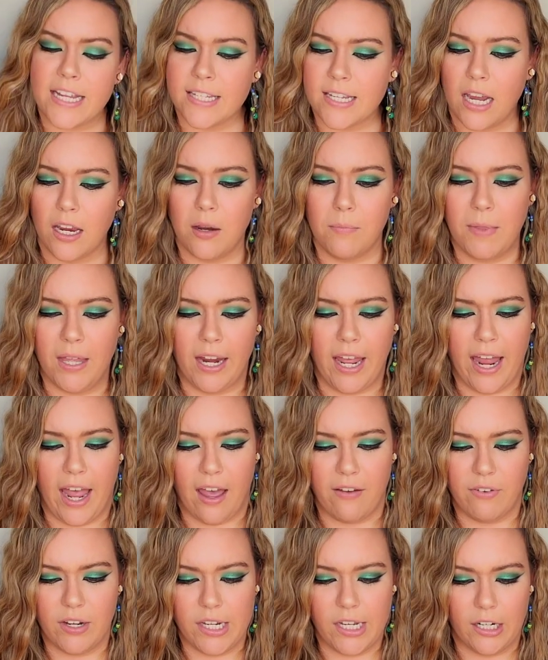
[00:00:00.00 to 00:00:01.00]
item that I
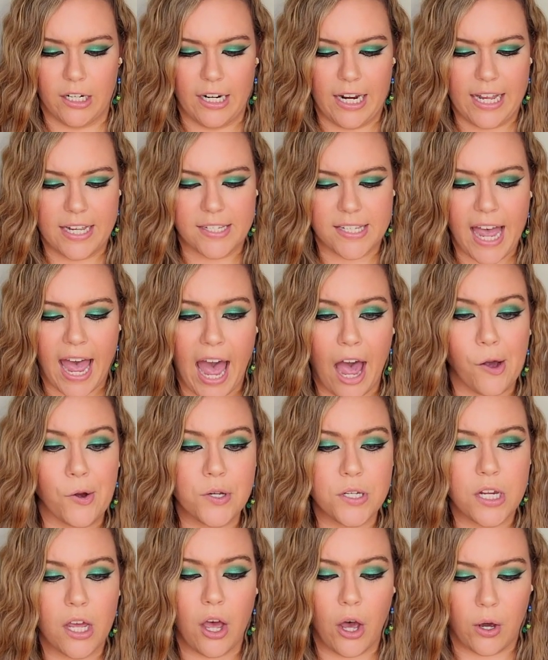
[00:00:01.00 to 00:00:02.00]
have in here is how
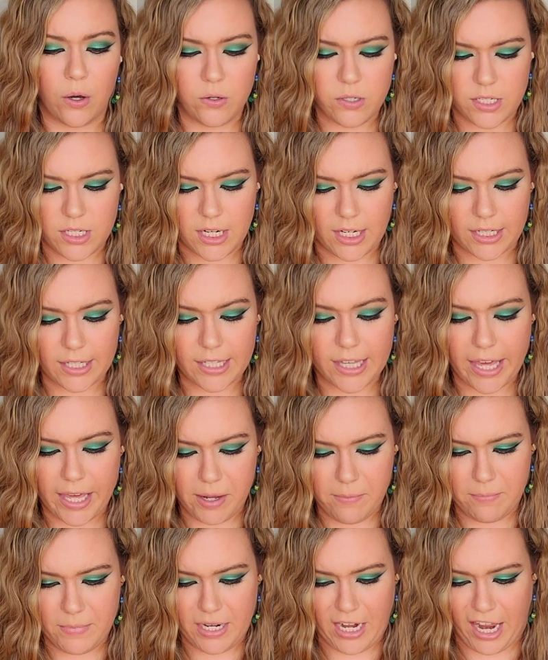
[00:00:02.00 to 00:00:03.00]
to host a
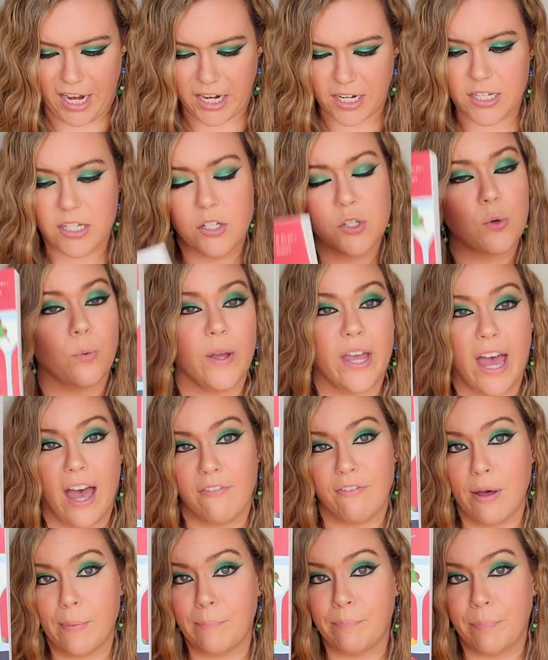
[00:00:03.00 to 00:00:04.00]
game night. So we have
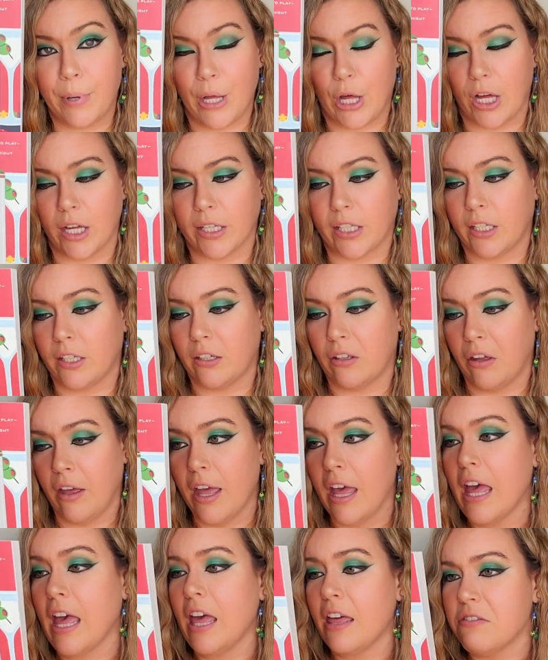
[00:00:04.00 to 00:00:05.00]
a book.
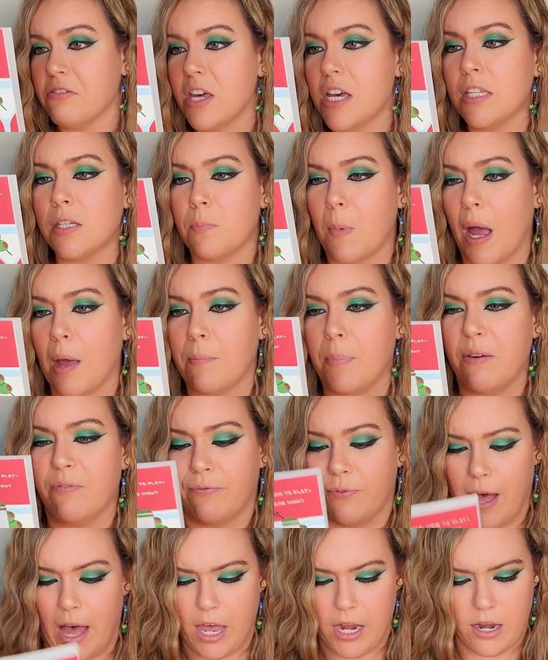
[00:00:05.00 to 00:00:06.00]
This might be
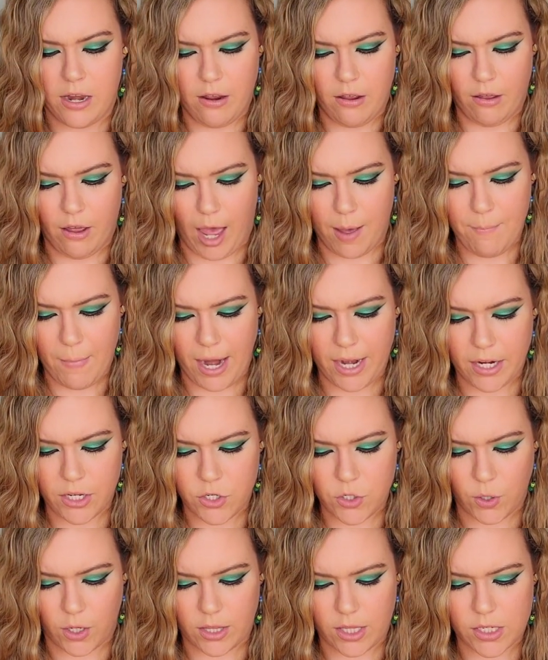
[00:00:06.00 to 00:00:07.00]
fun. I might
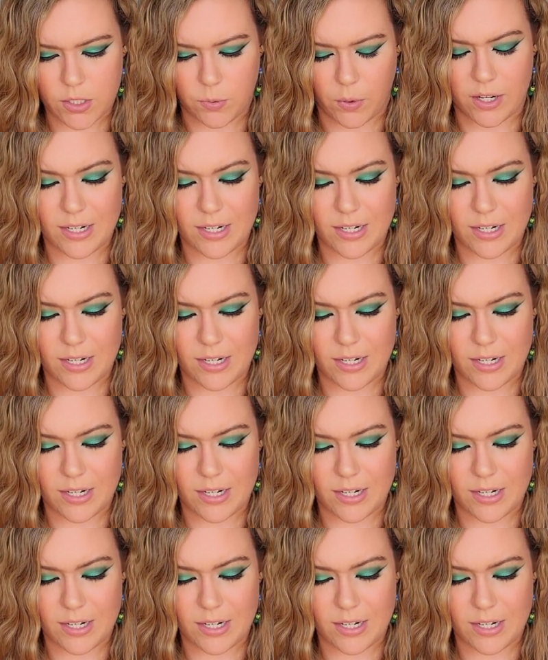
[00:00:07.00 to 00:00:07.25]
enjoy this one.